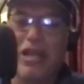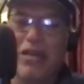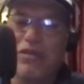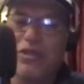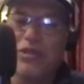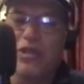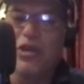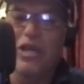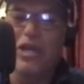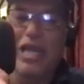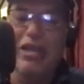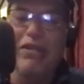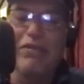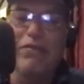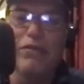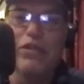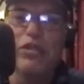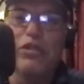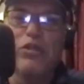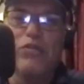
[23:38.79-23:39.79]
I'm so glad it
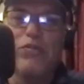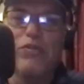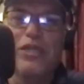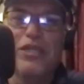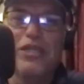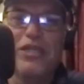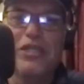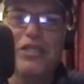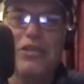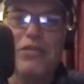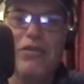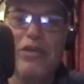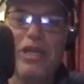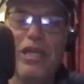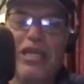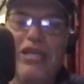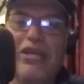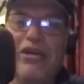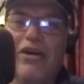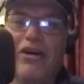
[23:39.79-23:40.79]
was you because you
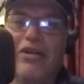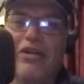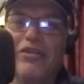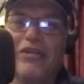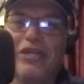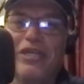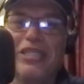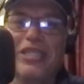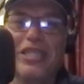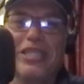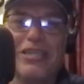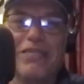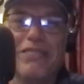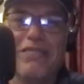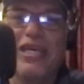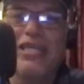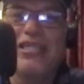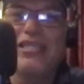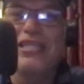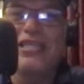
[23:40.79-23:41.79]
really are doing such
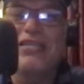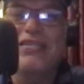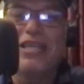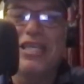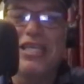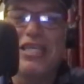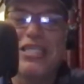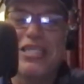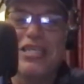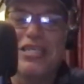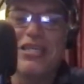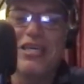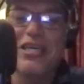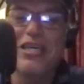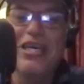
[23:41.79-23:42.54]
amazing things. And